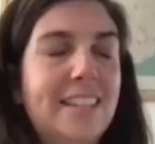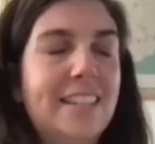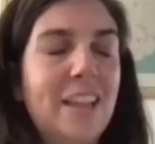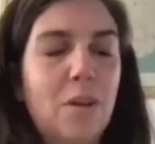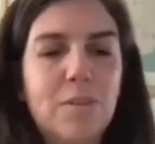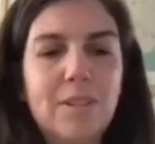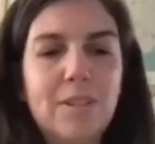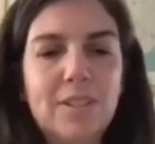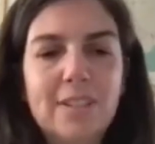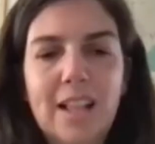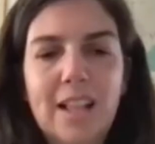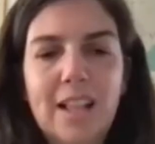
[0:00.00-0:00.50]
that
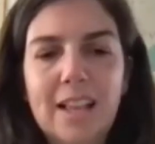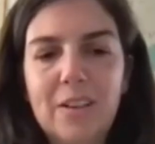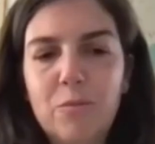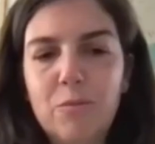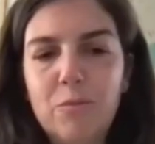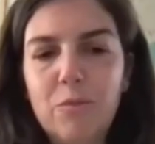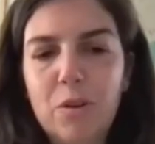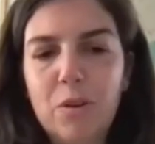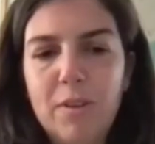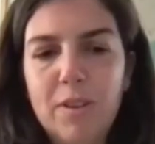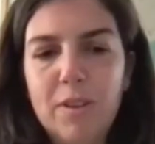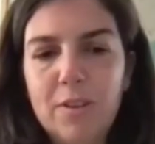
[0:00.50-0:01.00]
was like
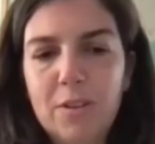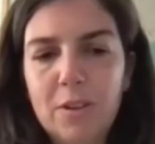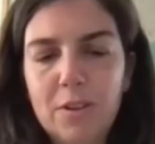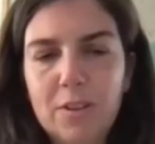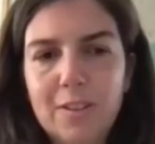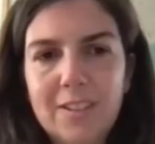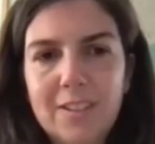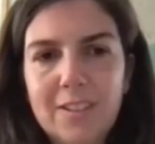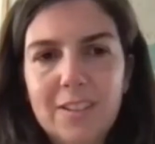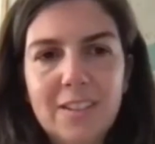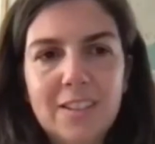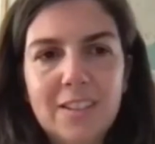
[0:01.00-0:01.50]
what we
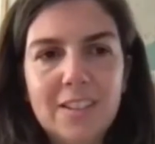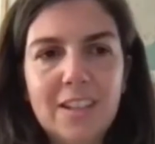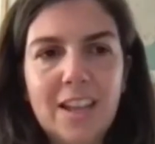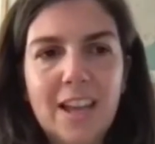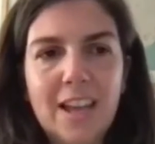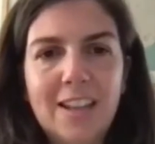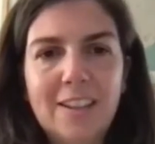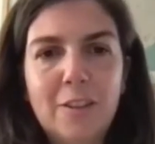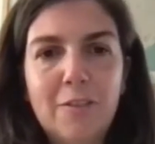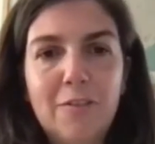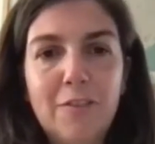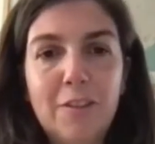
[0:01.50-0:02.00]
thought
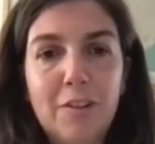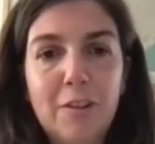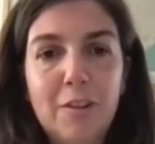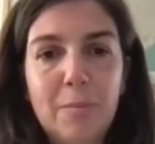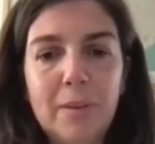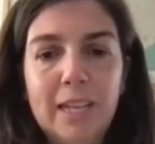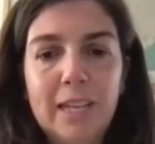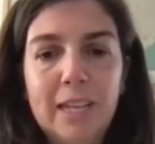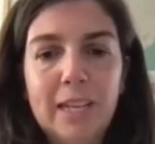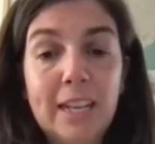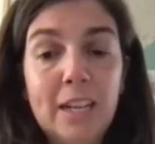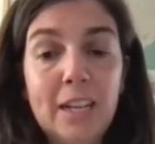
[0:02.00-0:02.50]
at the very
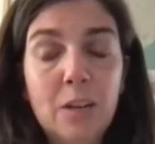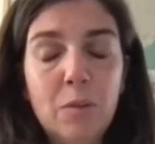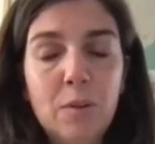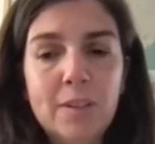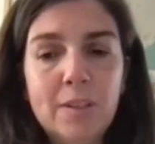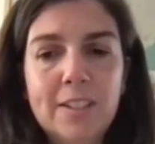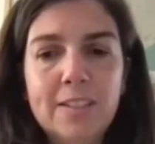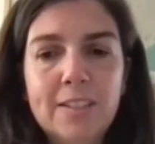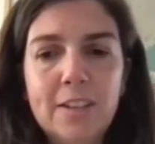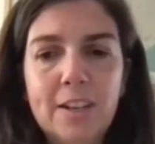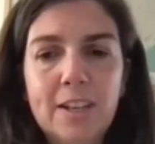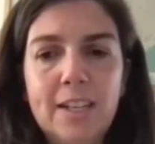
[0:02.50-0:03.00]
beginning when
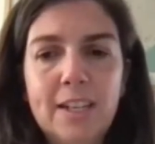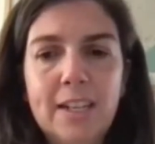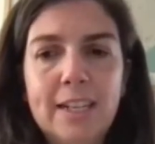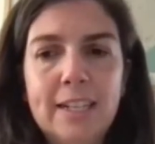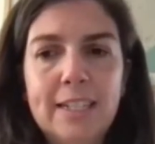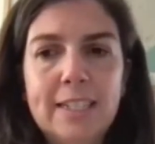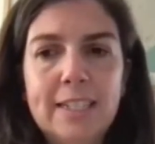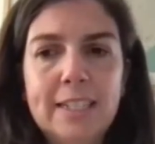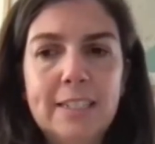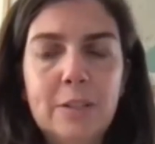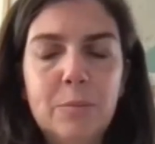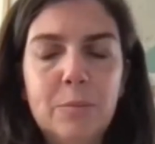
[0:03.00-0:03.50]
we started
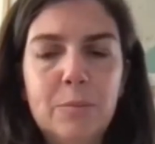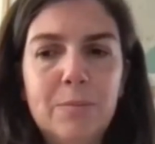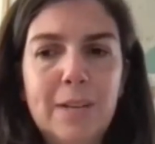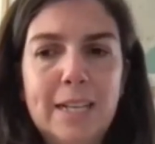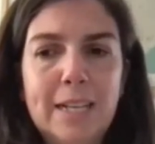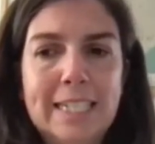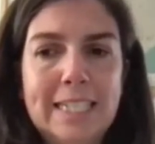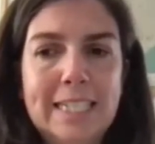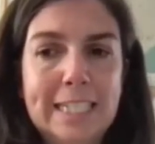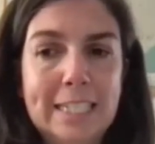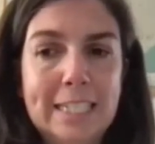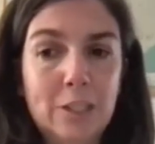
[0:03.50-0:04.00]

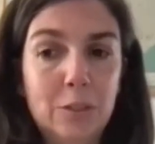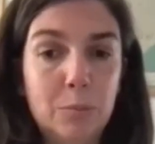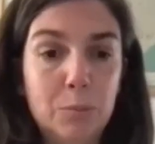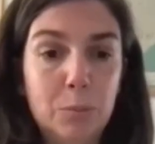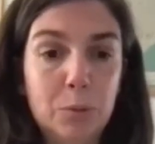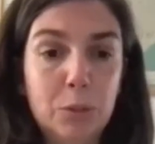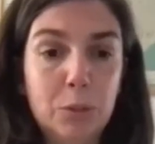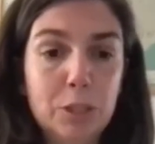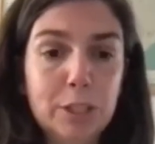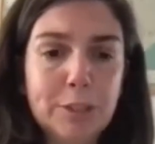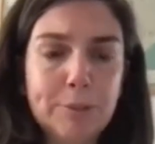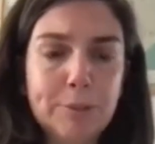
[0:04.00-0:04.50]
editing the
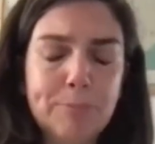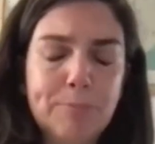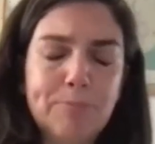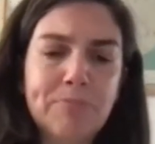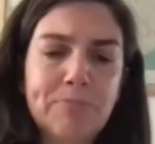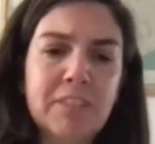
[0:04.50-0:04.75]
book.